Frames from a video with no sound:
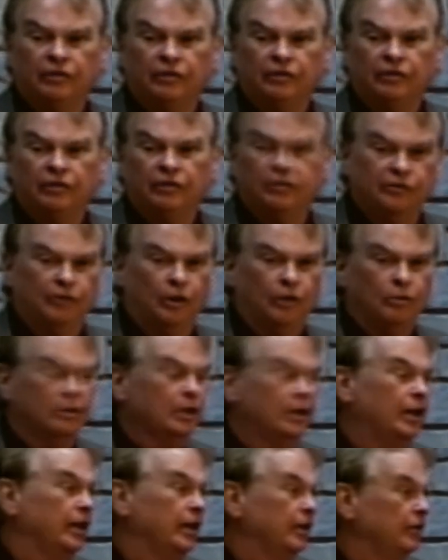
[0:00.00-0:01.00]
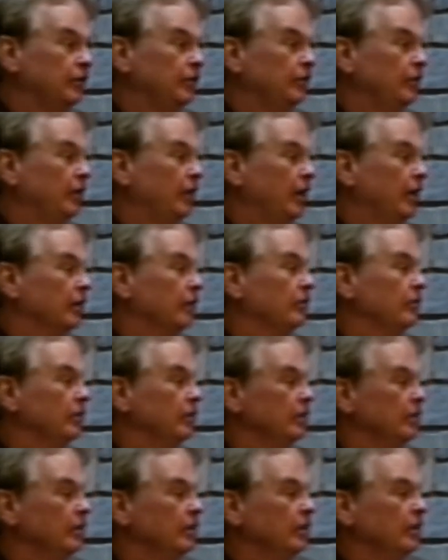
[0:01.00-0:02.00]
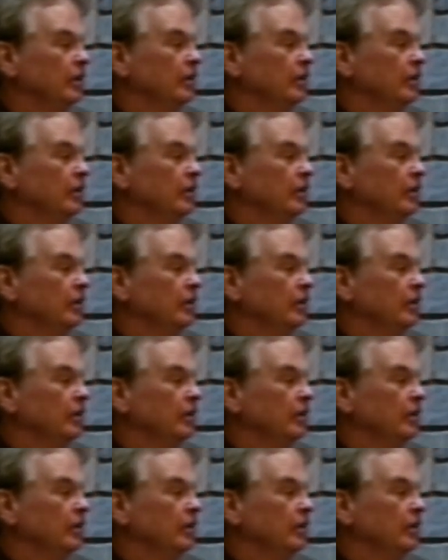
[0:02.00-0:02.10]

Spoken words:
when the phone lines actually